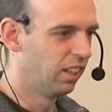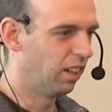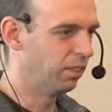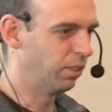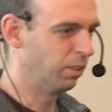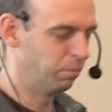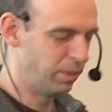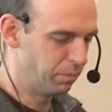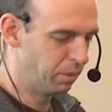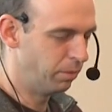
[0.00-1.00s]
I got
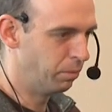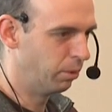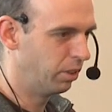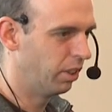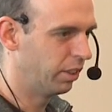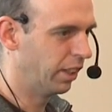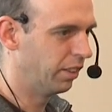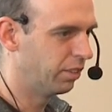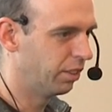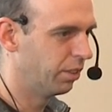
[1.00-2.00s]
went a bit overboard. Okay,
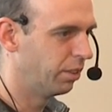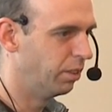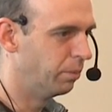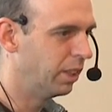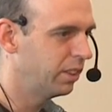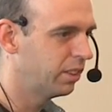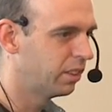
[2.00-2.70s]
so who am I?